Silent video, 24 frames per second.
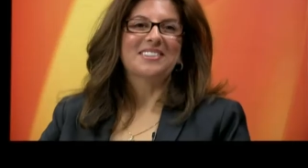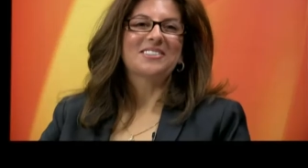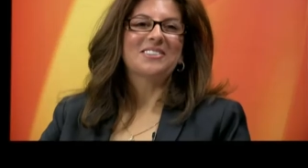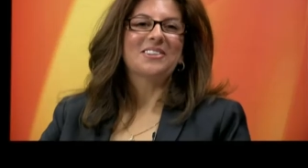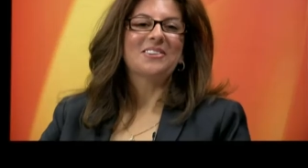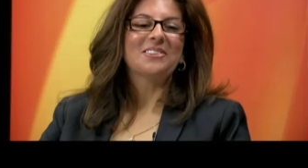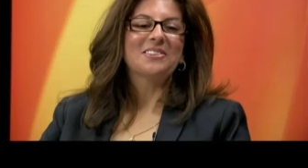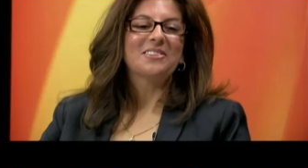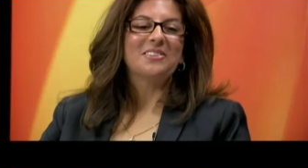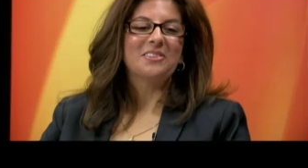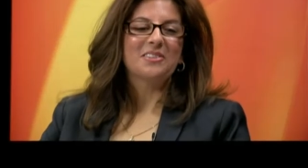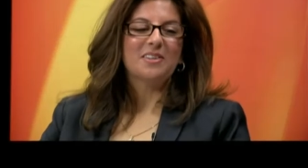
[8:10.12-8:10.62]

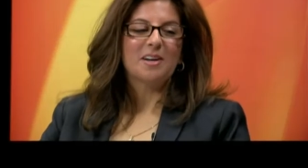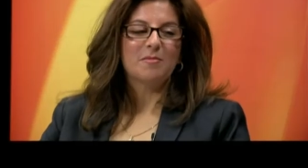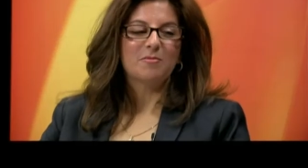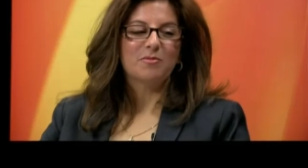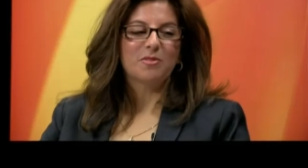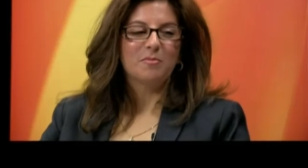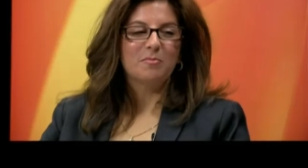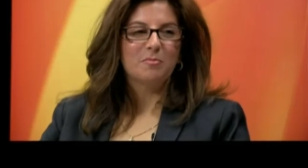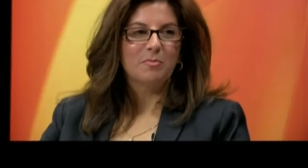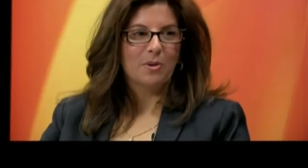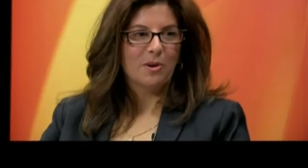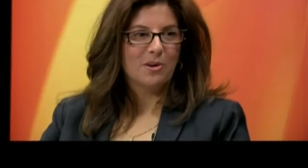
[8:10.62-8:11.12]
so you come
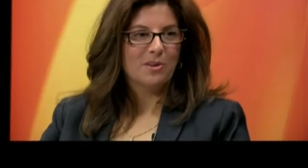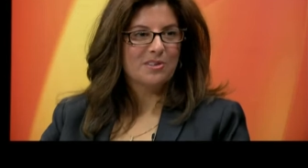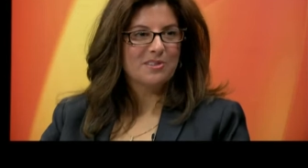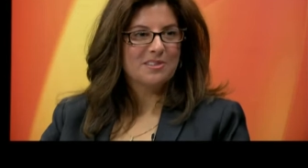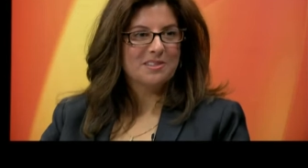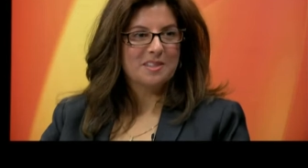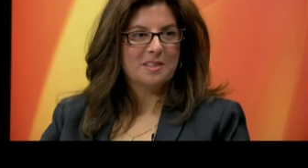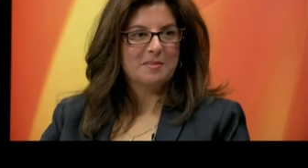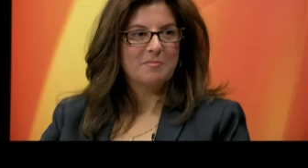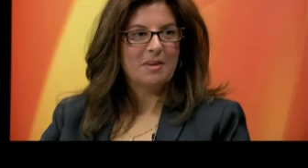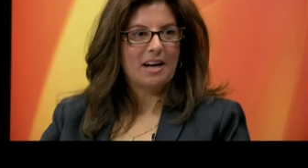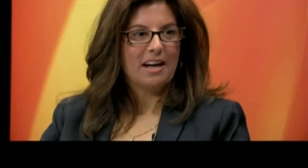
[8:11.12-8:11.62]
from
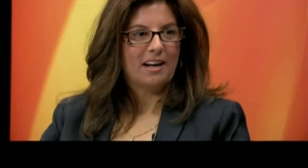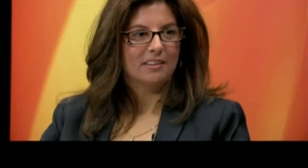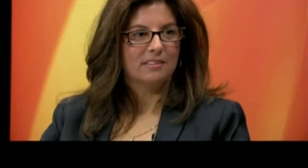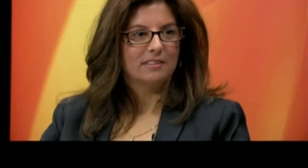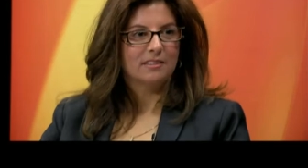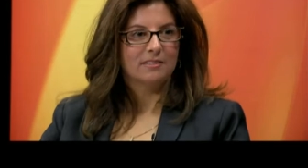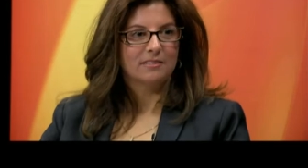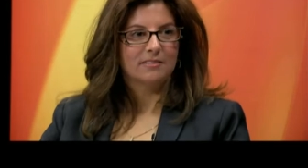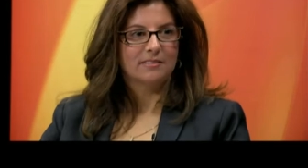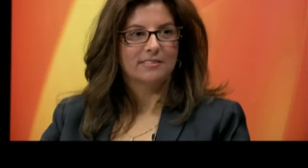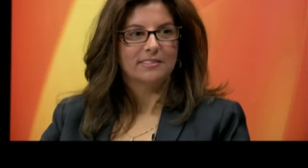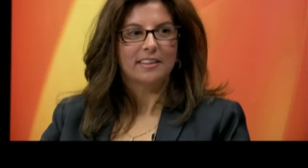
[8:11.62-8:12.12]
Bernardston,
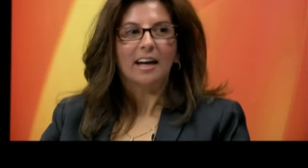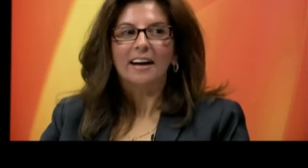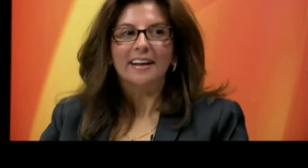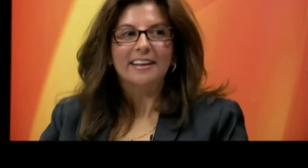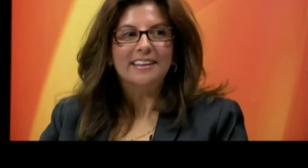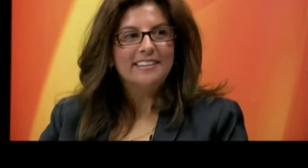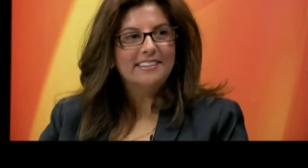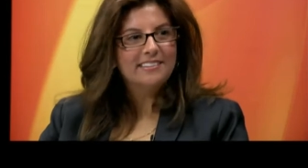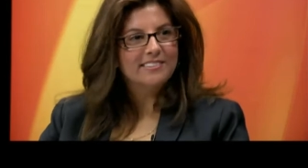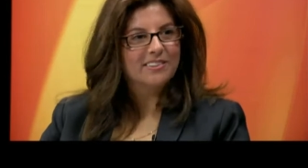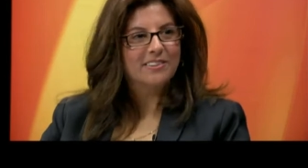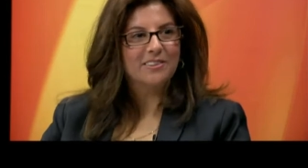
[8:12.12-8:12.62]
Mass,
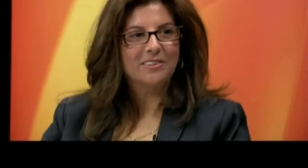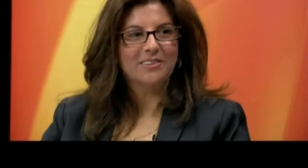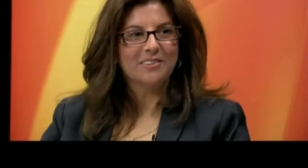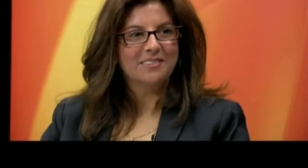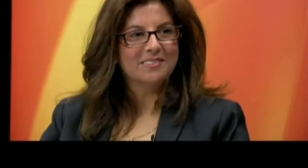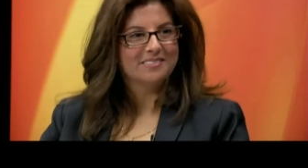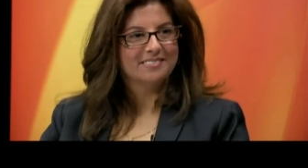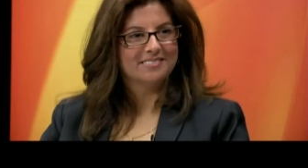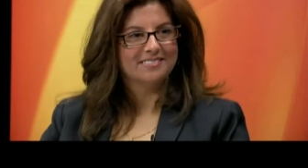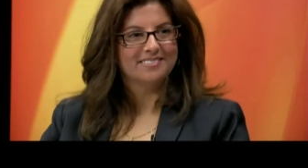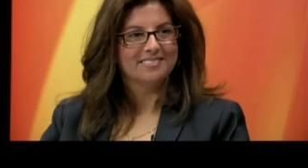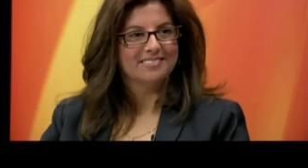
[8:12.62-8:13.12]
tiny
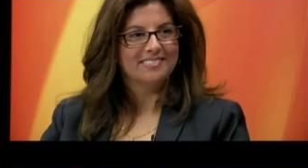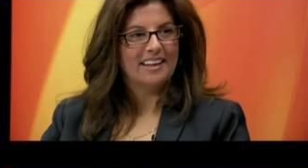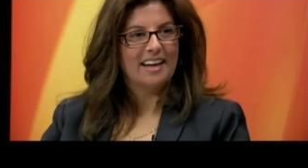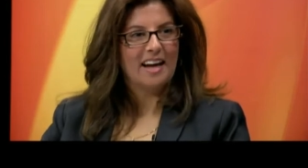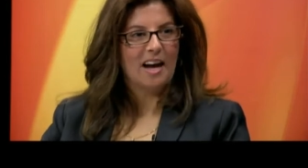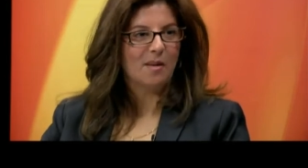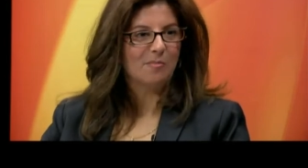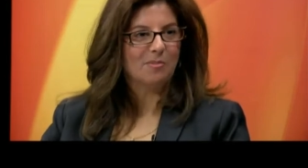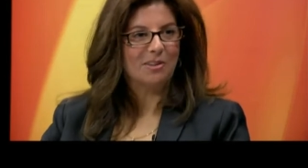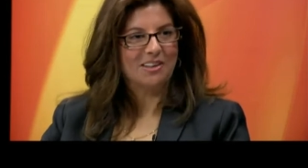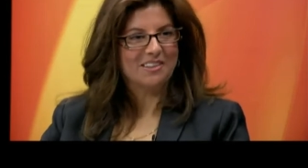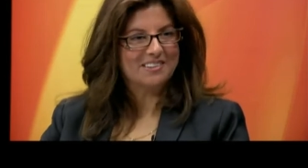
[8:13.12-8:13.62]
little
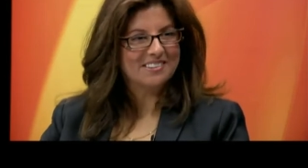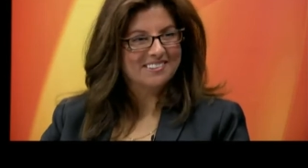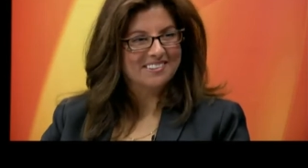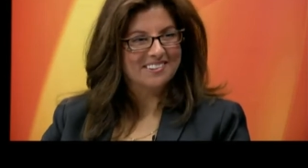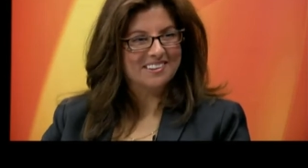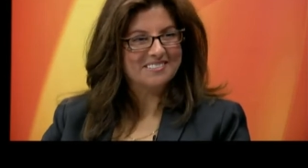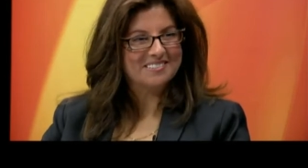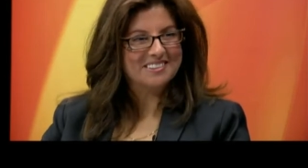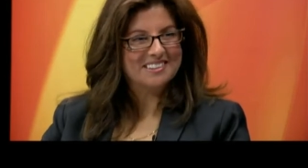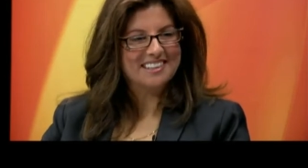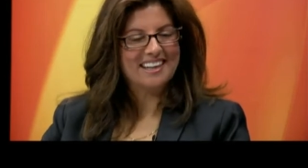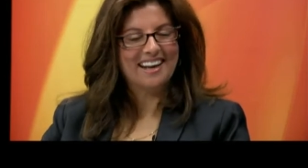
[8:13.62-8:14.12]
hamlet
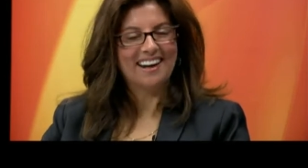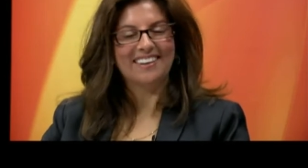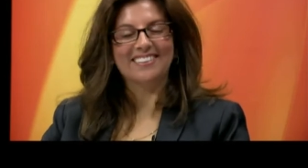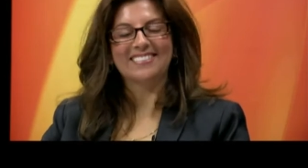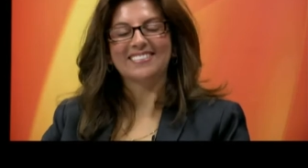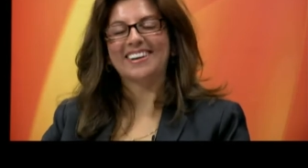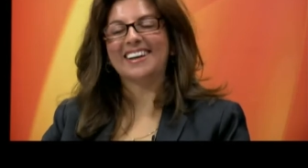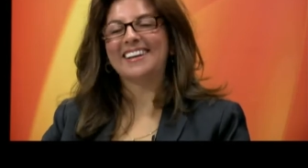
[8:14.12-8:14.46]
of a town,